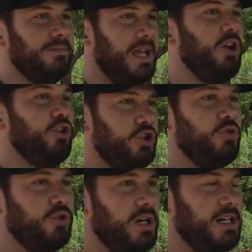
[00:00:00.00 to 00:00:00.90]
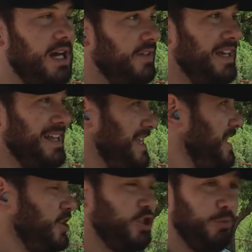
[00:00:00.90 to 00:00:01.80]
it'll shoot good enough.
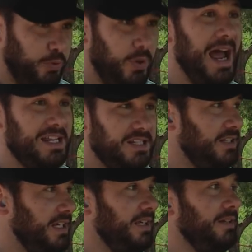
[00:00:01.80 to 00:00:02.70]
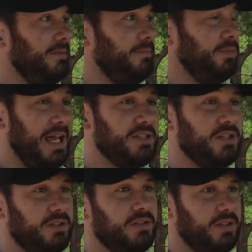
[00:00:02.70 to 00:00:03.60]
Surprisingly
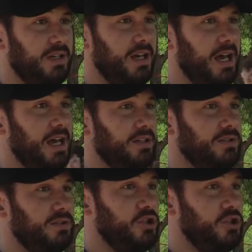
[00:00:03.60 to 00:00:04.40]
pleasant to